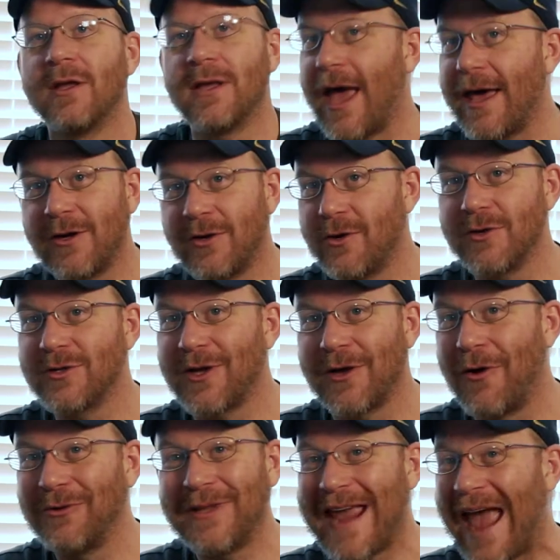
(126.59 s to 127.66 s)
The editors can
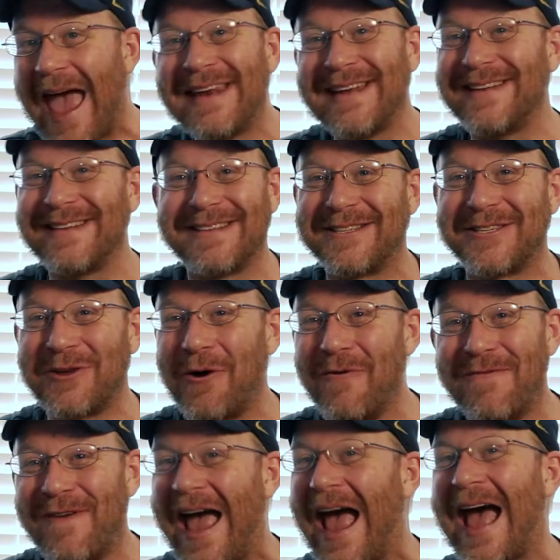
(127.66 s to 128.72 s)
only edit so
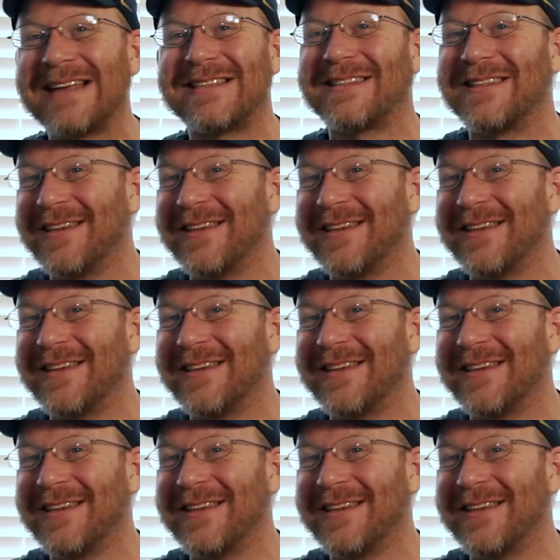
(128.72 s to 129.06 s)
fast.